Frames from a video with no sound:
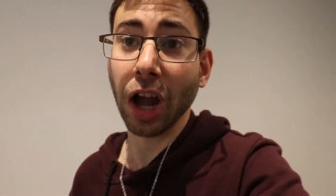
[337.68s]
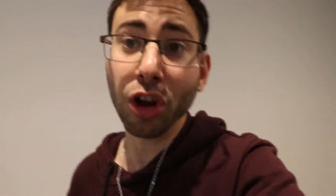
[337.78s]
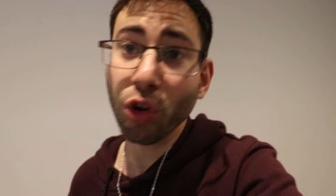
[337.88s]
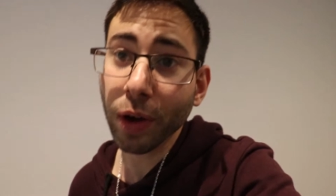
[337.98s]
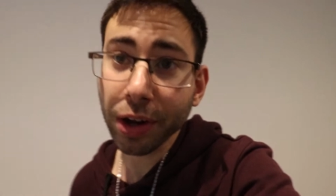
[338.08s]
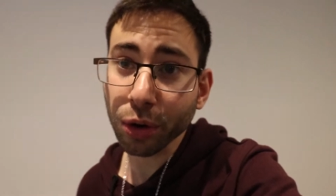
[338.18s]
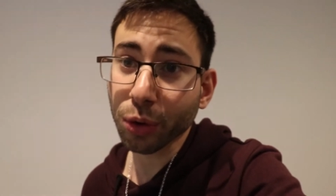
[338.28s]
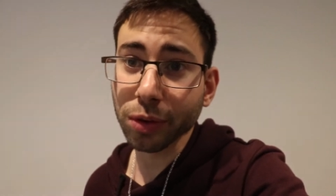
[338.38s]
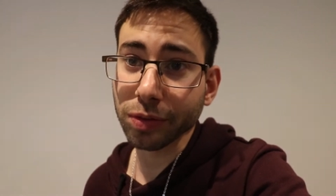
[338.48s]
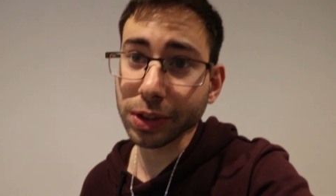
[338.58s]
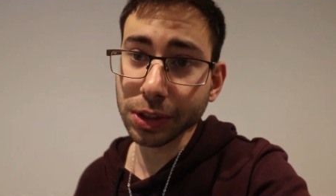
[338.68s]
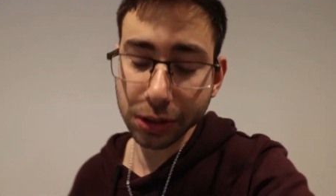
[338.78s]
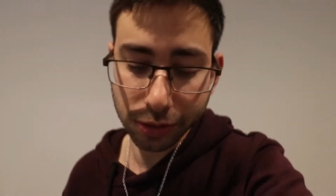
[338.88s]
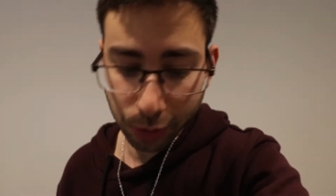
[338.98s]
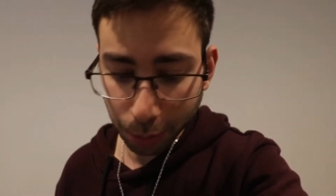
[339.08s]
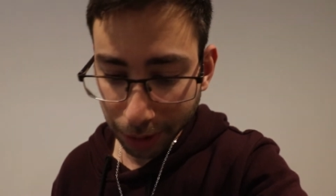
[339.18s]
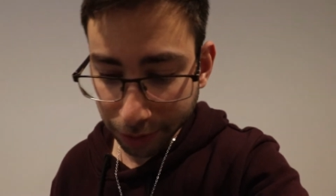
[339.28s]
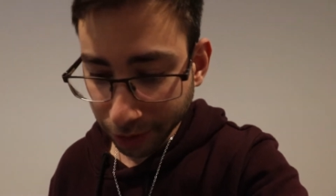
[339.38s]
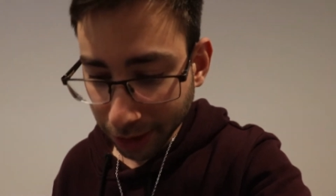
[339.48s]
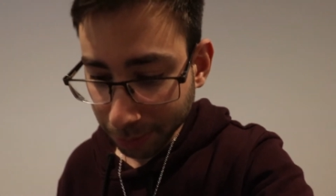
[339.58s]
I created all of this for my
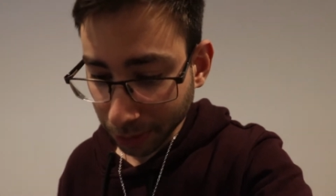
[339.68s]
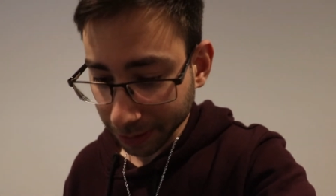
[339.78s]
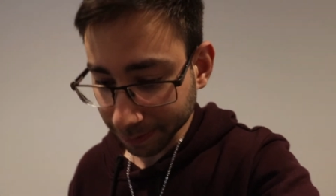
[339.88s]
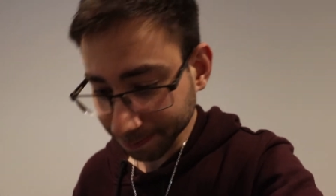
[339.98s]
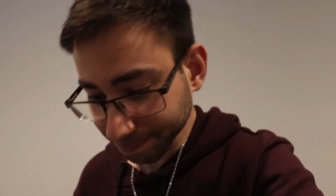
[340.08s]
family.